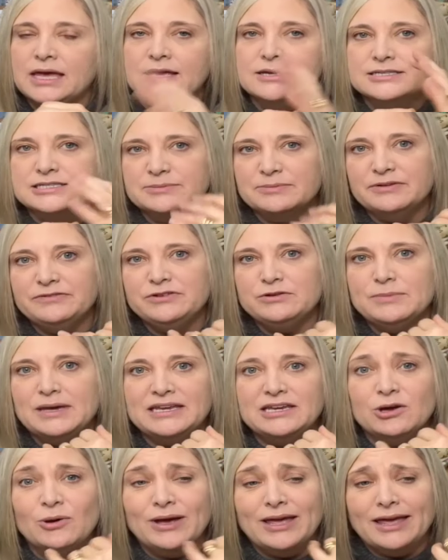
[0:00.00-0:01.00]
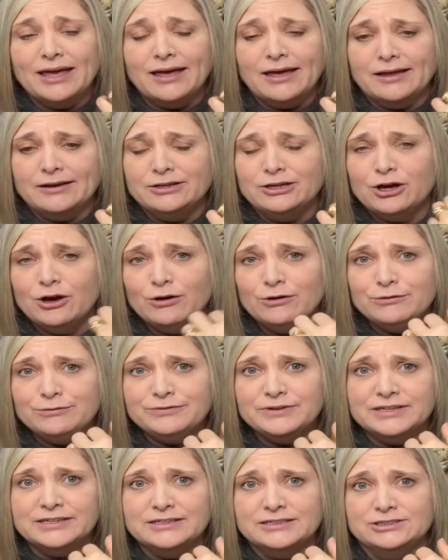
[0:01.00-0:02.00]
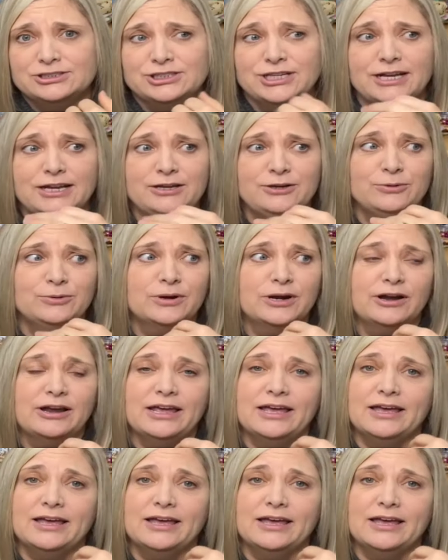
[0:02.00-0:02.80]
Some of you may know I had COVID in January